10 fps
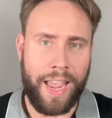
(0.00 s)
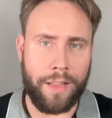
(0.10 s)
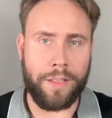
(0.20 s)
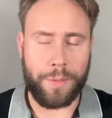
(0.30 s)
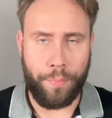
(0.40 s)

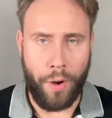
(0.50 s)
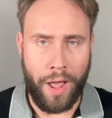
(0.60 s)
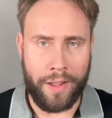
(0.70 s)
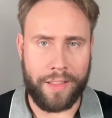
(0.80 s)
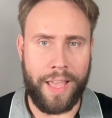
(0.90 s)
in this
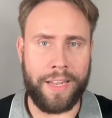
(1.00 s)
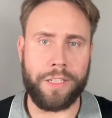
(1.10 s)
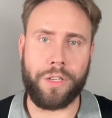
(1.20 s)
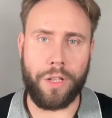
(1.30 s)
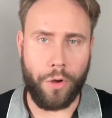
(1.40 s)
product that
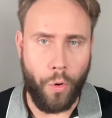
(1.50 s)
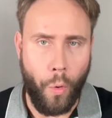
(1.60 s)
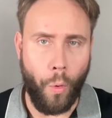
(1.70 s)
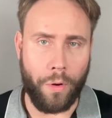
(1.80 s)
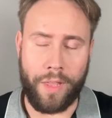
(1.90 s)
is
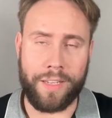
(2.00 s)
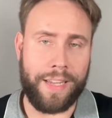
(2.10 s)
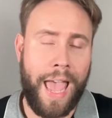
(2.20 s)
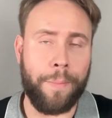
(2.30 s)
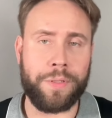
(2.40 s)
core, that
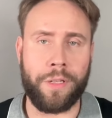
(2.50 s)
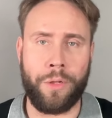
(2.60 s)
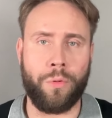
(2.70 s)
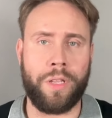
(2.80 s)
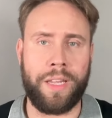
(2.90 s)
is
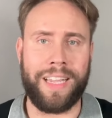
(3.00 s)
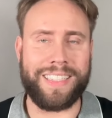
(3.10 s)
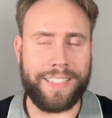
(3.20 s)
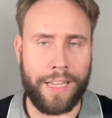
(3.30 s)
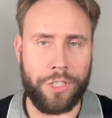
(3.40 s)
absolutely
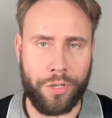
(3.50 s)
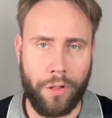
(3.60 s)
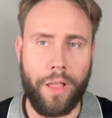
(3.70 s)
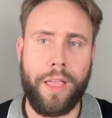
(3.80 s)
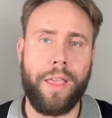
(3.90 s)

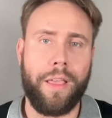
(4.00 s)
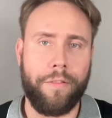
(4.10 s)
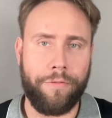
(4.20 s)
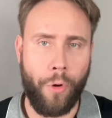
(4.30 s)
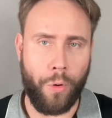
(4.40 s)
essential
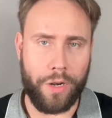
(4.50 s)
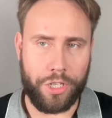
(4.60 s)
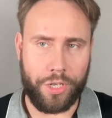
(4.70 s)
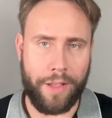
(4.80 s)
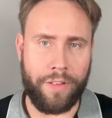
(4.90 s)
for
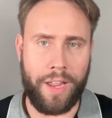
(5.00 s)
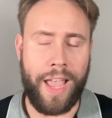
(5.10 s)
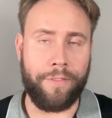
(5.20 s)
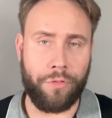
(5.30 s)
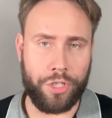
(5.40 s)
Chevy
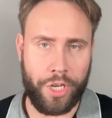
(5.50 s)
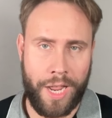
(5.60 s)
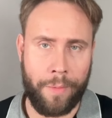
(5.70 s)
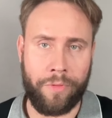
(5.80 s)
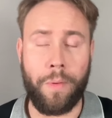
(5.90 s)
and for
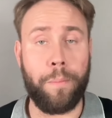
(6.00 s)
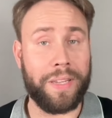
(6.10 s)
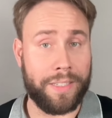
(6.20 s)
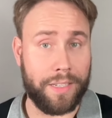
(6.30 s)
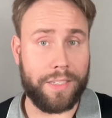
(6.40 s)
GM from a
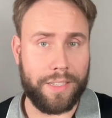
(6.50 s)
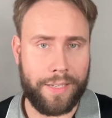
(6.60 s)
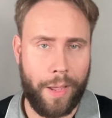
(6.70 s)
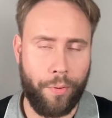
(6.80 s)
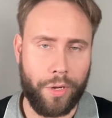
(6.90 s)
business
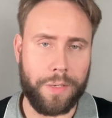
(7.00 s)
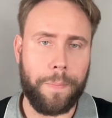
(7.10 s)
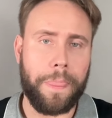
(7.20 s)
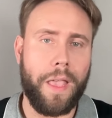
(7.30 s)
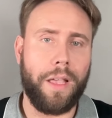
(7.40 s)
standpoint.
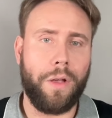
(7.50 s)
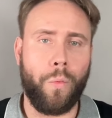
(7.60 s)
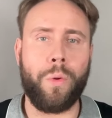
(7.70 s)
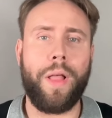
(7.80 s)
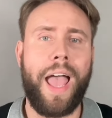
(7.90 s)

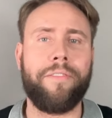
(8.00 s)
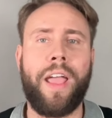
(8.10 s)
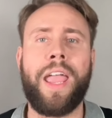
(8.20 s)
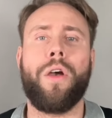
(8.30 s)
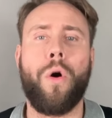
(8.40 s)
We will have
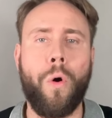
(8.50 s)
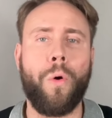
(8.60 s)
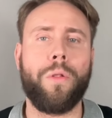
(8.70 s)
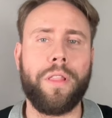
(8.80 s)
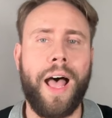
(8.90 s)
a
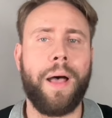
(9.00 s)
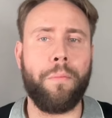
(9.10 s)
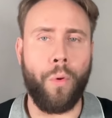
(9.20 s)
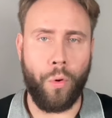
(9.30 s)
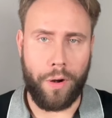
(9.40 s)
whole lot
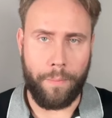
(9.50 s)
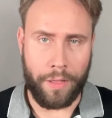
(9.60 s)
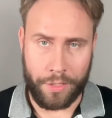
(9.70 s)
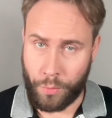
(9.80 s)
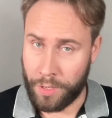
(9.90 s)
more
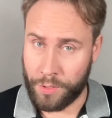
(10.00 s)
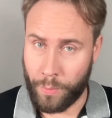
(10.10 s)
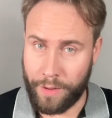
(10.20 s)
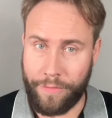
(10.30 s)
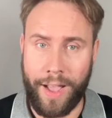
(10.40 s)
about the
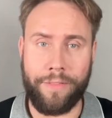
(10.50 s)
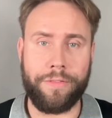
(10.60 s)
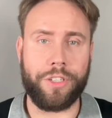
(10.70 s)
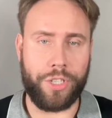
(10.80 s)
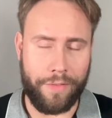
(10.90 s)

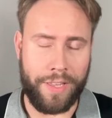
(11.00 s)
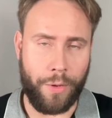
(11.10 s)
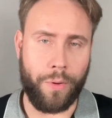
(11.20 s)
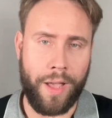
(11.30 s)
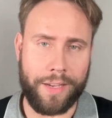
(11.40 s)
2025 Chevy
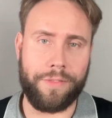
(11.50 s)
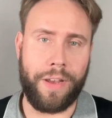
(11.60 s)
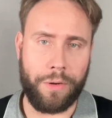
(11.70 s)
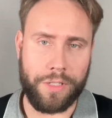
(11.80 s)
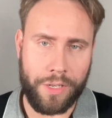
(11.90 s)
Equinox
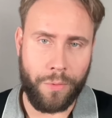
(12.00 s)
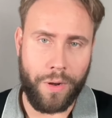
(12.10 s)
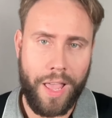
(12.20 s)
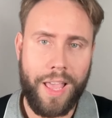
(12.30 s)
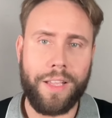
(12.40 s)
very
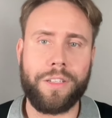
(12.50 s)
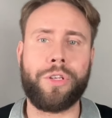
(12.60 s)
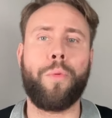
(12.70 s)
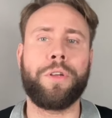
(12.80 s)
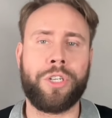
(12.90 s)
soon,
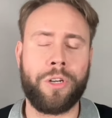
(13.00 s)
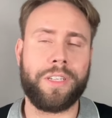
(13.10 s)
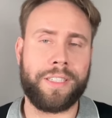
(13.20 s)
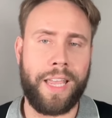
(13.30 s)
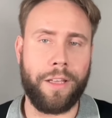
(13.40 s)
so be sure
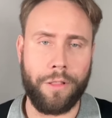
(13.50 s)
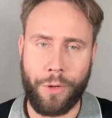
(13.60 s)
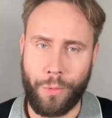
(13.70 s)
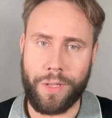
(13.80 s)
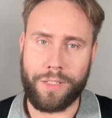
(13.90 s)
to stay
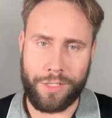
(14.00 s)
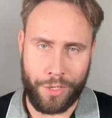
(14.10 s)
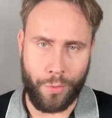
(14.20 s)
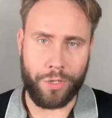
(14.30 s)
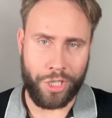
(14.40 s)
glued
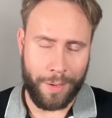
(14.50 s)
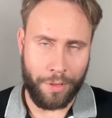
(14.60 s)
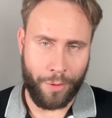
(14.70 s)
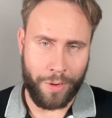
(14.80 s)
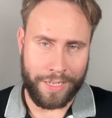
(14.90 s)
to
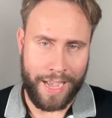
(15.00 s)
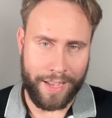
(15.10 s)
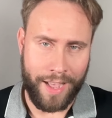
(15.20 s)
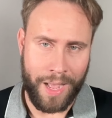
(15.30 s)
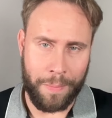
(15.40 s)

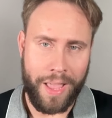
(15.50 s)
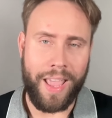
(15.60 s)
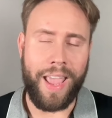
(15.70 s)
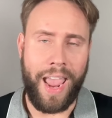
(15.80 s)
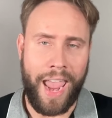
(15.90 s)
gmauthority.com
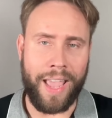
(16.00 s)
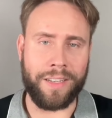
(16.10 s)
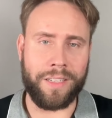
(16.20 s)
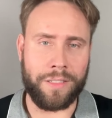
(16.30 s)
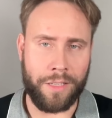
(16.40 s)

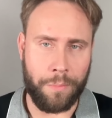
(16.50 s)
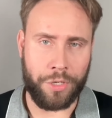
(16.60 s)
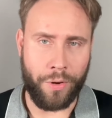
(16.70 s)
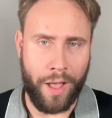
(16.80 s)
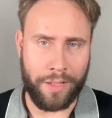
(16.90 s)
and to the
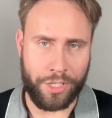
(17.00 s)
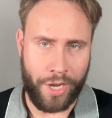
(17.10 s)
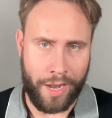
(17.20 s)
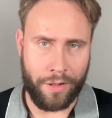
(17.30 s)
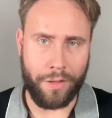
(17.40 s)
Metrolix
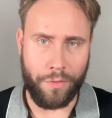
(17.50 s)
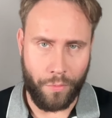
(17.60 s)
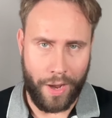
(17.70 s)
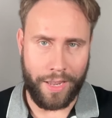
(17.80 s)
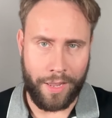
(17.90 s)
channel
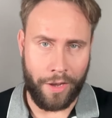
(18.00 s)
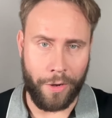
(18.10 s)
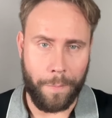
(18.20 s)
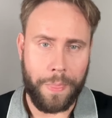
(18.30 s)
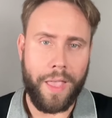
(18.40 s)
right
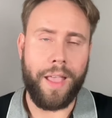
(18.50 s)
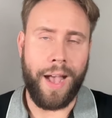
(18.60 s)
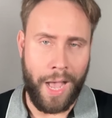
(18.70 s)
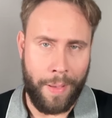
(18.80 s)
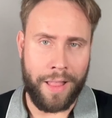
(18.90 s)
here.
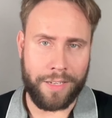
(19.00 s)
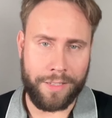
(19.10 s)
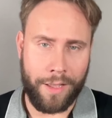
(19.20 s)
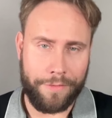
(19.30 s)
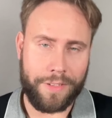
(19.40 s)
I'm
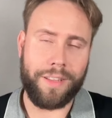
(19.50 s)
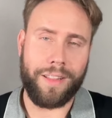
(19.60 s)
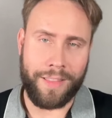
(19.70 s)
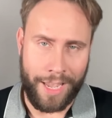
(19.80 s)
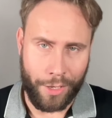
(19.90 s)
Alex Luft.
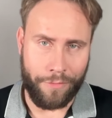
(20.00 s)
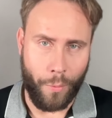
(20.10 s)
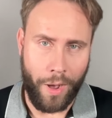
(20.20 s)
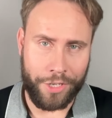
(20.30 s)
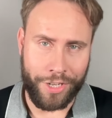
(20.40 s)
Thank you for
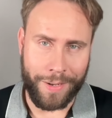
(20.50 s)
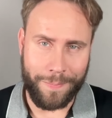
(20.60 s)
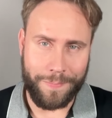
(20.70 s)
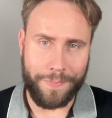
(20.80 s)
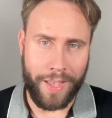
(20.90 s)

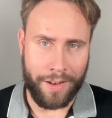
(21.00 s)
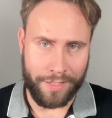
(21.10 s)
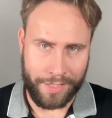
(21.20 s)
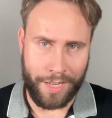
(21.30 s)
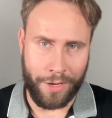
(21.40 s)
watching, and
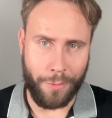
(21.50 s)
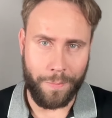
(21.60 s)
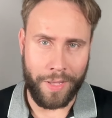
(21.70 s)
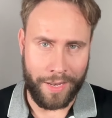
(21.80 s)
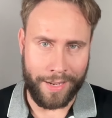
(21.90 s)
I'll see you
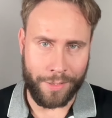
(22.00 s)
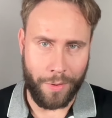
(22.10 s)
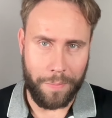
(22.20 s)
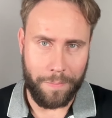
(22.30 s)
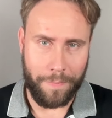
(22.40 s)
in the next one.